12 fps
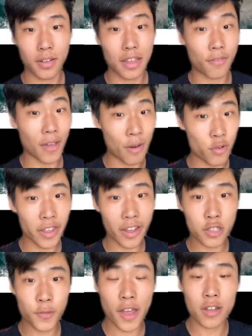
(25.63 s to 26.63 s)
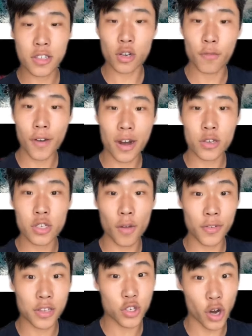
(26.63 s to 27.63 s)
If everything else fails and you find yourself
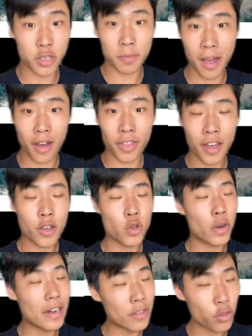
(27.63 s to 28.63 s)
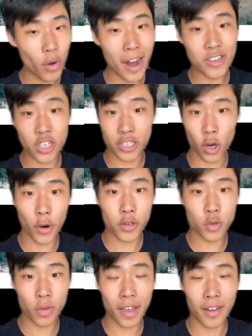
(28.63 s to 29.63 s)
in the shark's mouth, you need to thrash as hard as
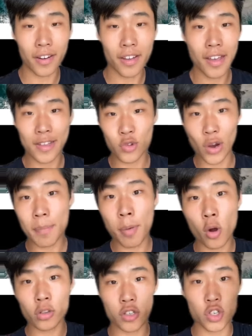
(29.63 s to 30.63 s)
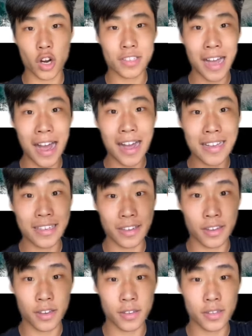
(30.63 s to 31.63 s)
you can and try to poke the shark's eyes and
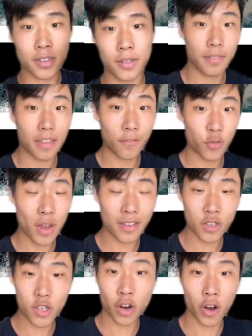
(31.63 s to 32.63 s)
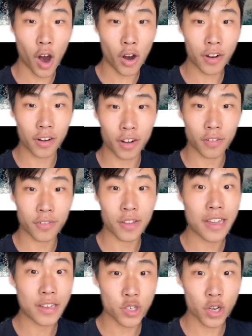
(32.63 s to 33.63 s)
gills. If you hit the shark hard enough,
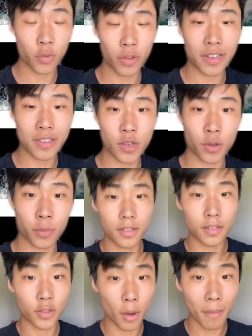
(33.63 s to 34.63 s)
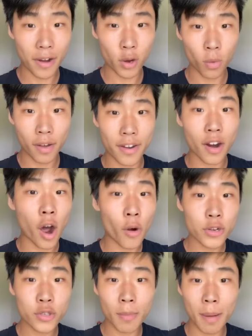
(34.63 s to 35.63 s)
it should release you. No matter what,
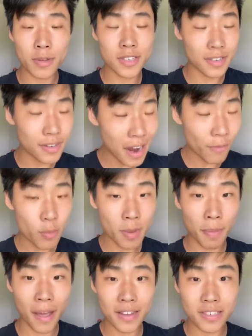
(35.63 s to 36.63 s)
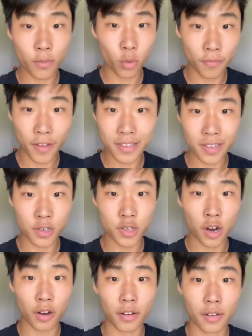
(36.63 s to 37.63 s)
always remember to never be passive when facing a
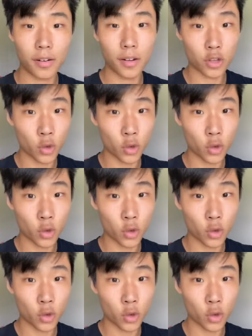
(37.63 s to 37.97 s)
shark. You